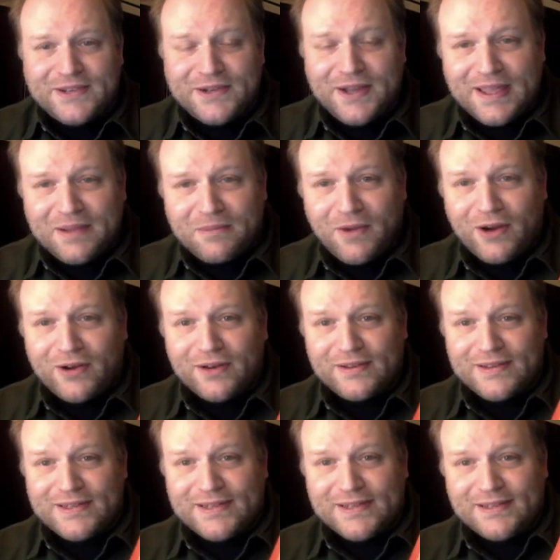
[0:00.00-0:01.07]
I think,
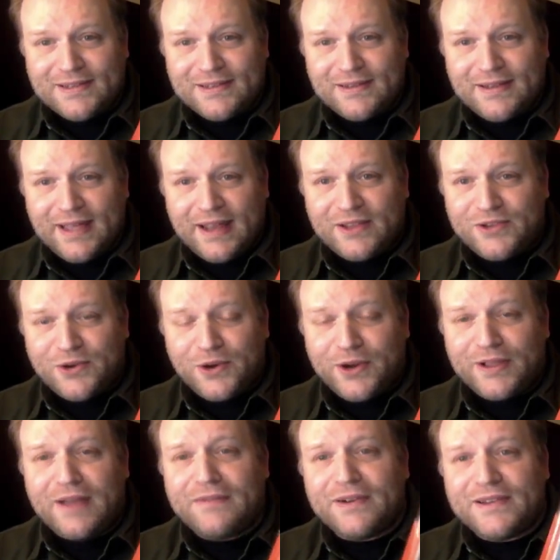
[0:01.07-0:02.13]
Martin's
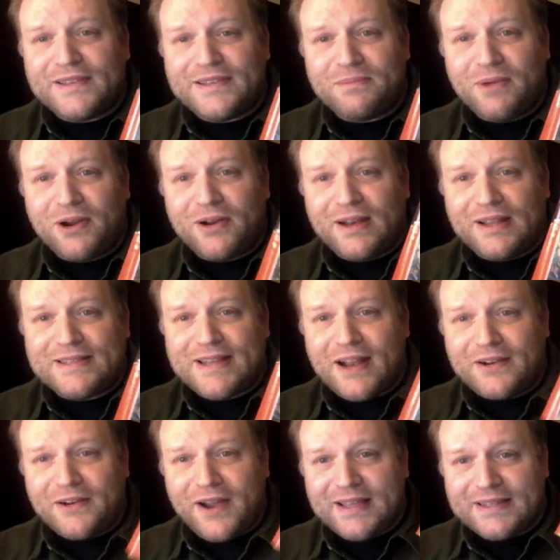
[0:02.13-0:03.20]
editorial efforts, Martin and
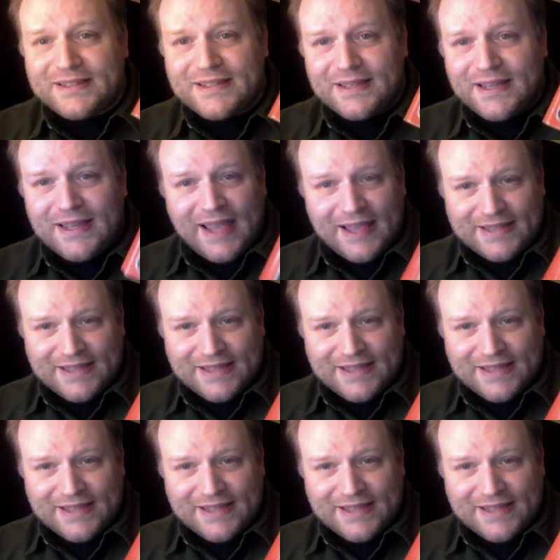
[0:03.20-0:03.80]
Snodgrass as